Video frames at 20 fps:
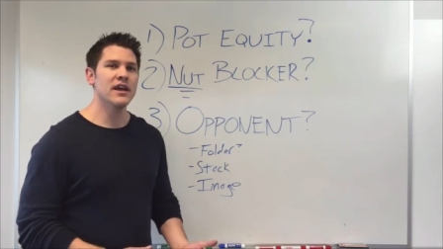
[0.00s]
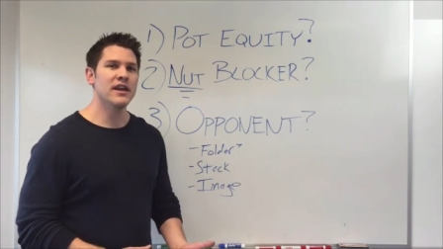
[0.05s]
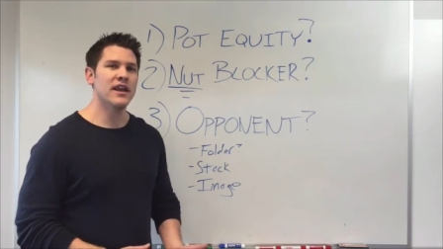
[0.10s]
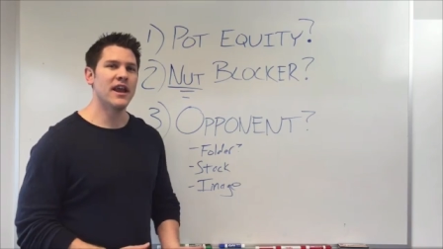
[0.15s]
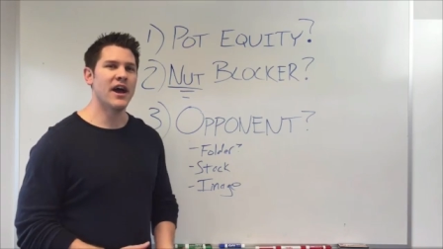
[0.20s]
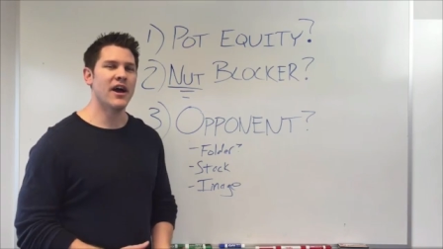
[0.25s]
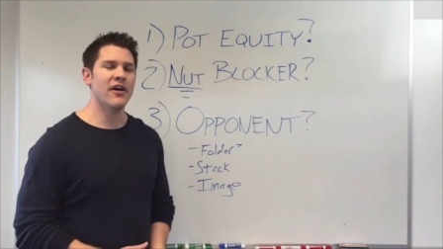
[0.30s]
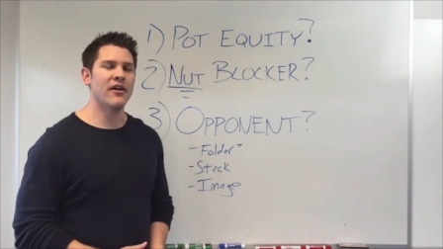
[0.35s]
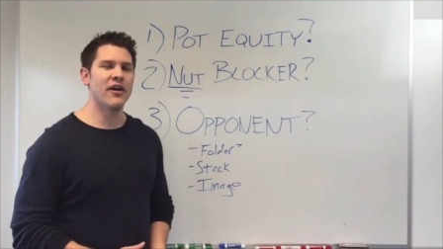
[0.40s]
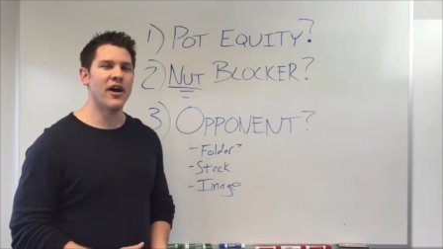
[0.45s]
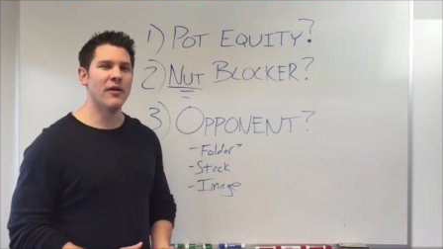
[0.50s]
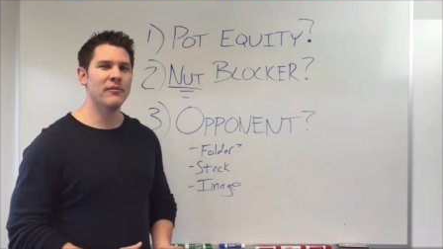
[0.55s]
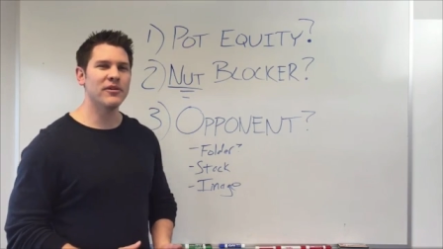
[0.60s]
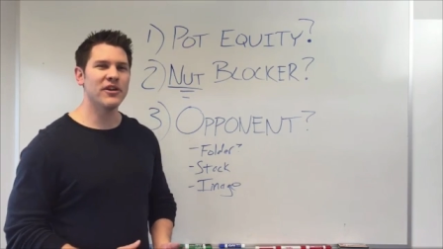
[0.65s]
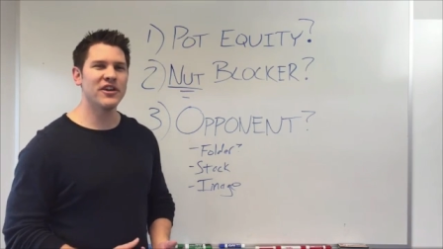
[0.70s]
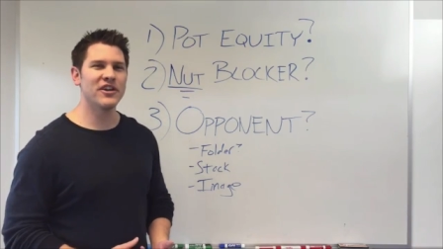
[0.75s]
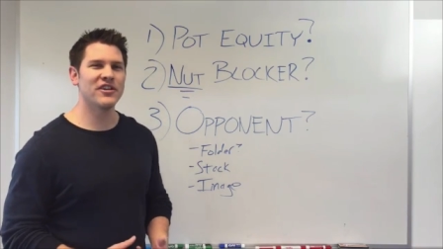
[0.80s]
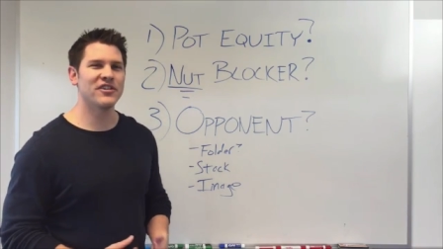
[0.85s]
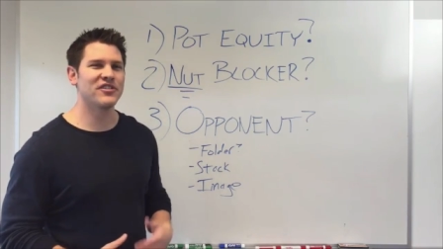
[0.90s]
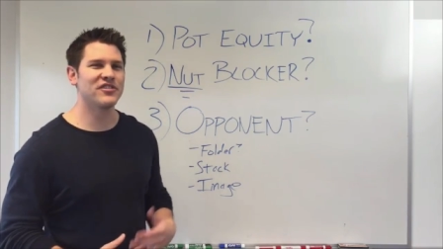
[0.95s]
Now I'm
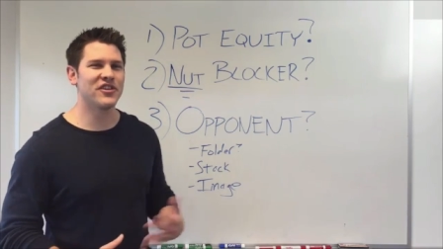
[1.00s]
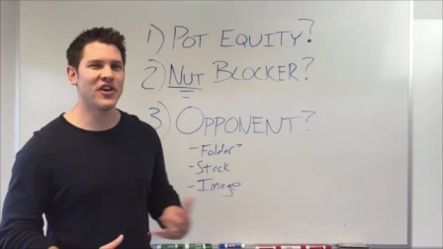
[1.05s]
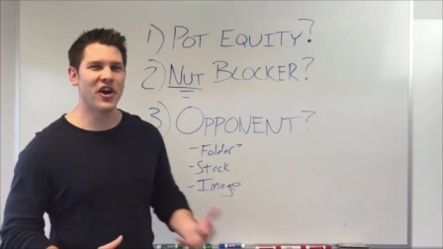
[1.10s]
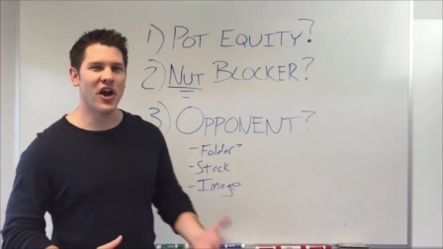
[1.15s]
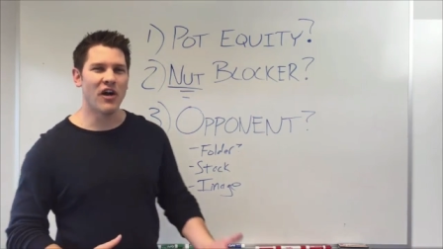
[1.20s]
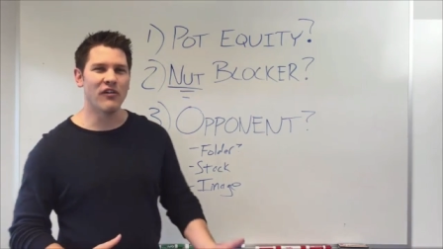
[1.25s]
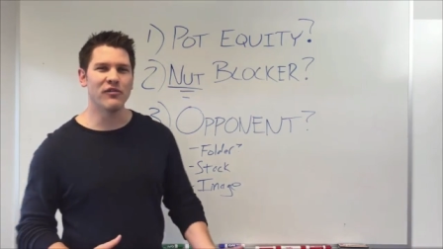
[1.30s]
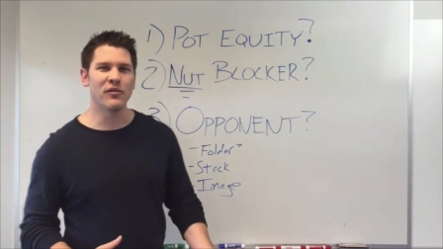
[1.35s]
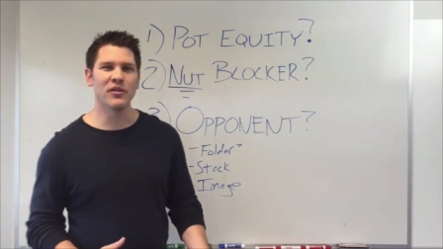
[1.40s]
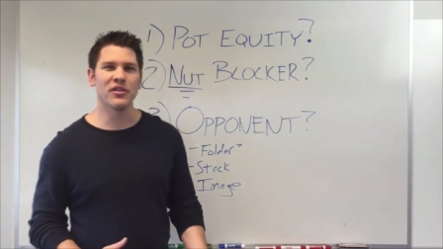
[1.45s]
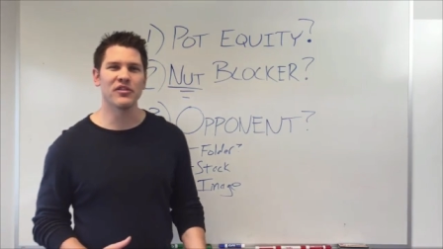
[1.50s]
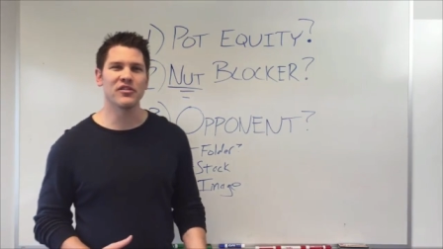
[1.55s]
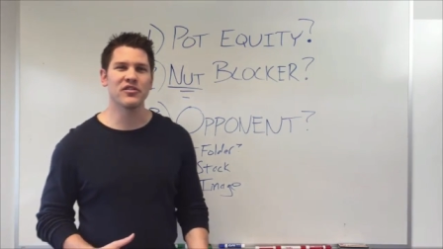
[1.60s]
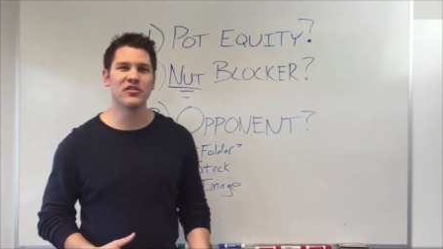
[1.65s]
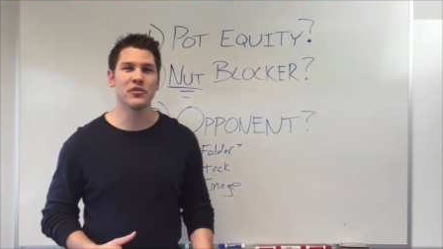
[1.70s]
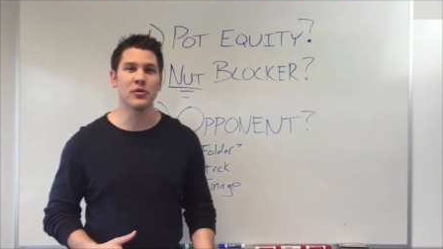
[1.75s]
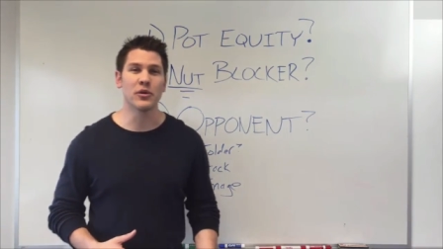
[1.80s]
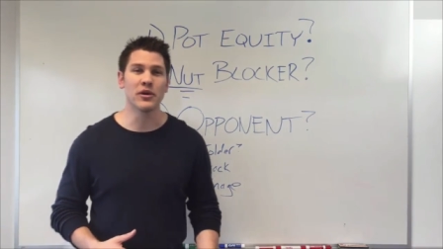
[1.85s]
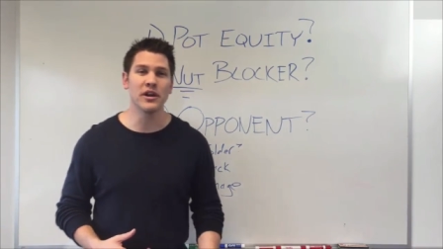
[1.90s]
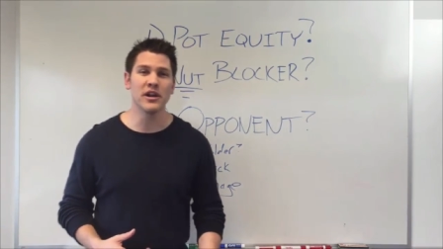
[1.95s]
gonna start off with a
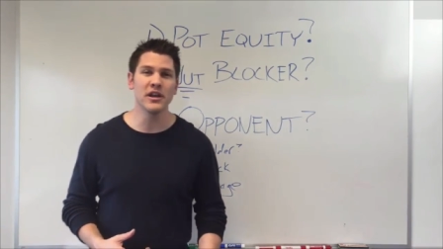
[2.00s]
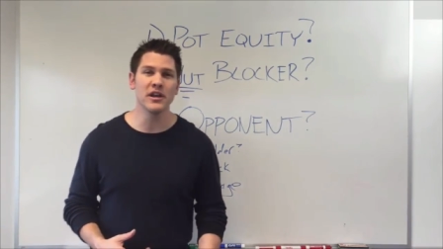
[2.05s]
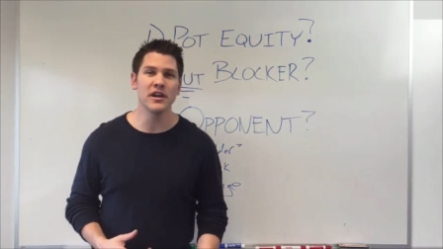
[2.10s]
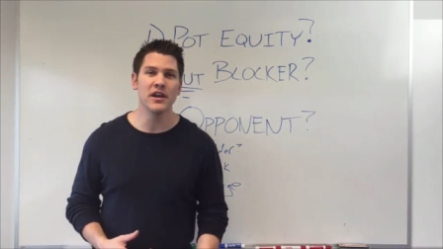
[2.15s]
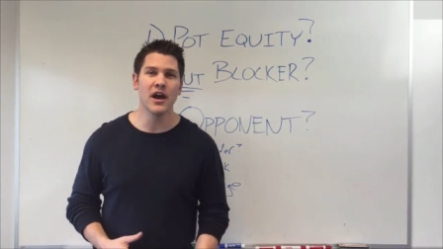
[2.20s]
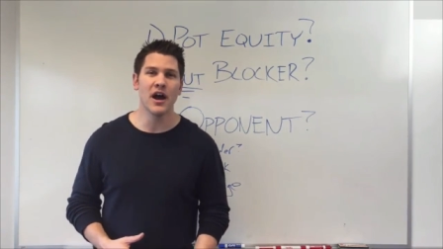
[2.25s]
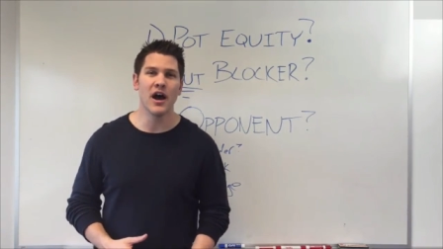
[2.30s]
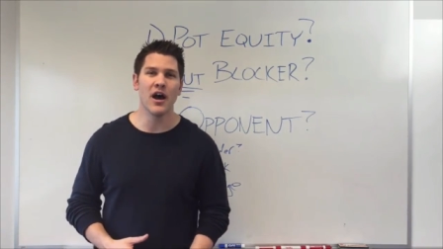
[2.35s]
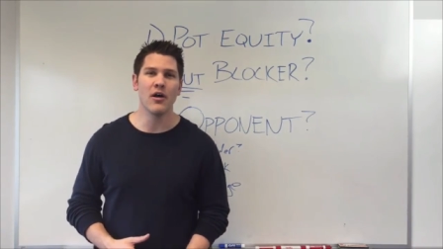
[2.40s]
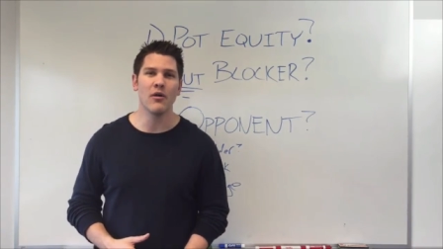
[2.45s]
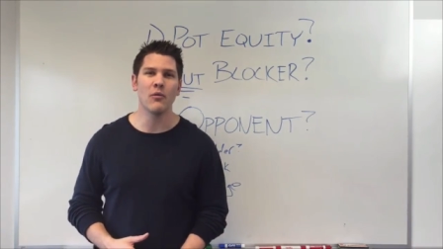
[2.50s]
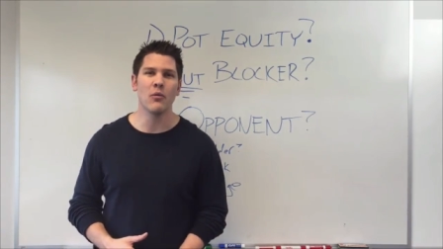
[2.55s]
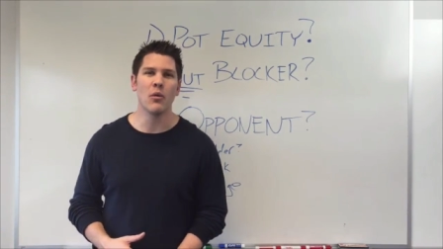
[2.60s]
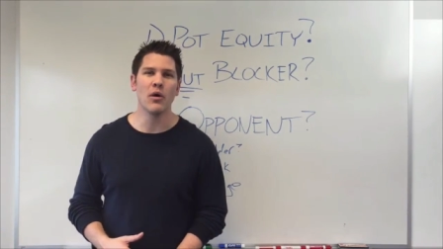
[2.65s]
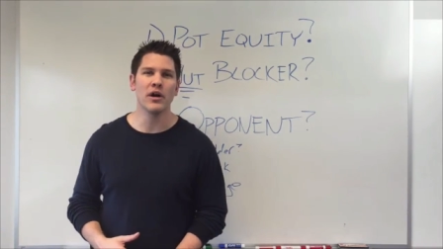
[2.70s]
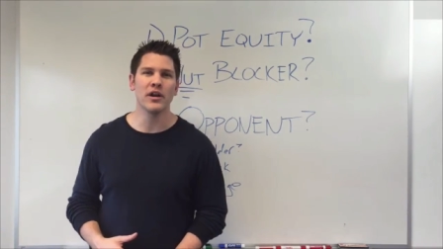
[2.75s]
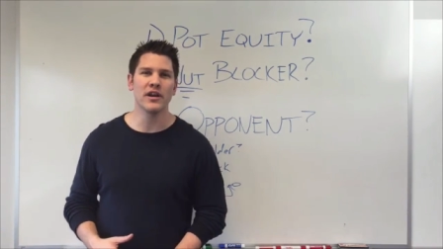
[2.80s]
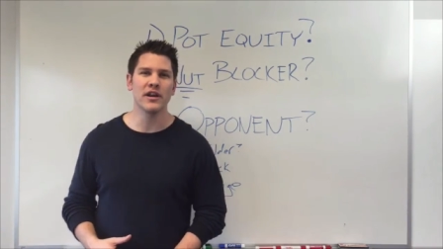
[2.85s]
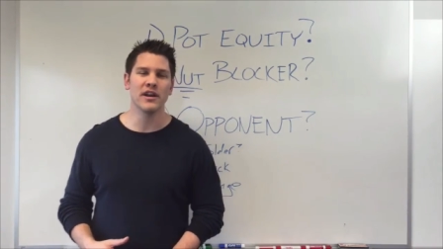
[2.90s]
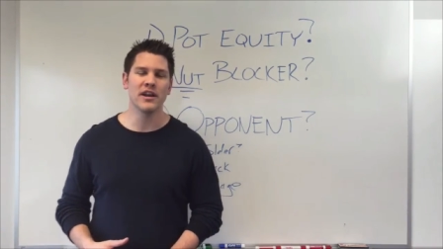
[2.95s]
story, uh,
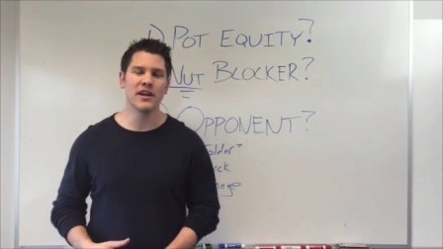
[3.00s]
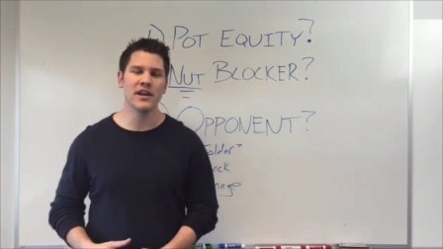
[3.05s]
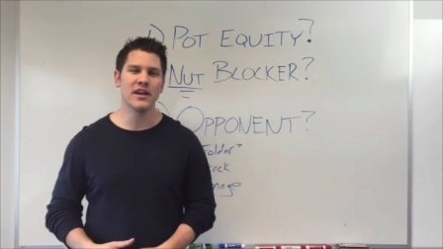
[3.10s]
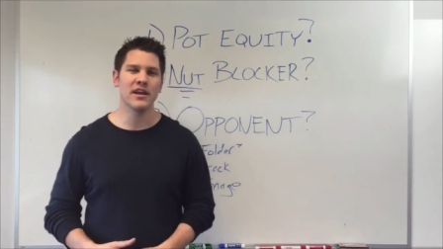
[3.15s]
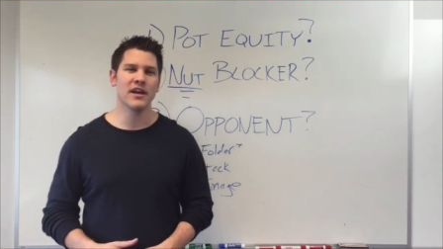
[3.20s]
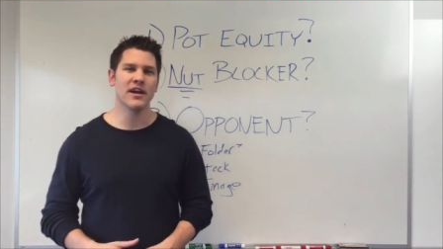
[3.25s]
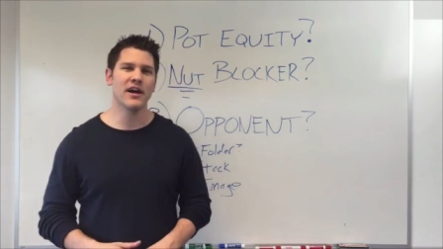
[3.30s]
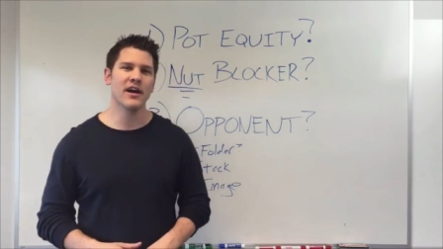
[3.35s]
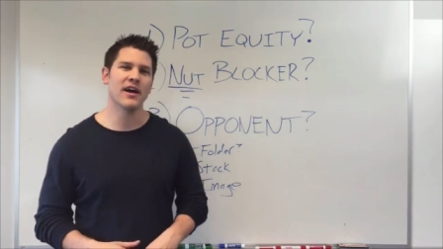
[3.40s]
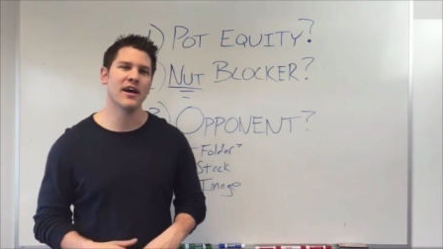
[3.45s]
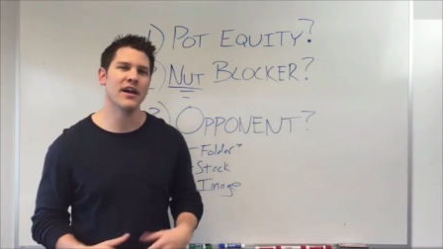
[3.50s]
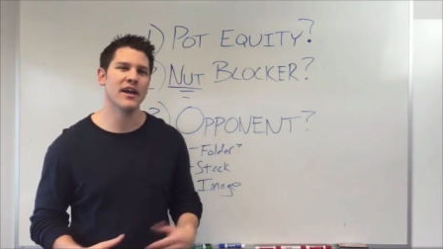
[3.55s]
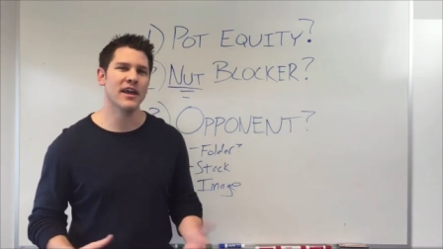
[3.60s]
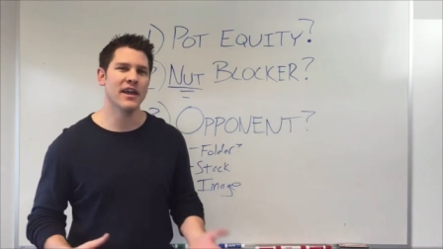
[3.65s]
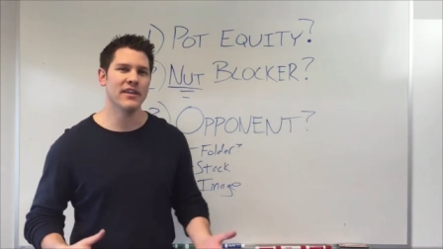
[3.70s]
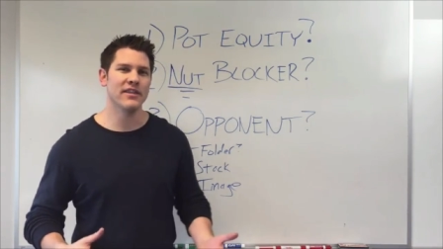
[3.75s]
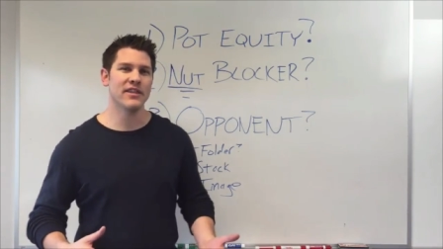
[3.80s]
one uh,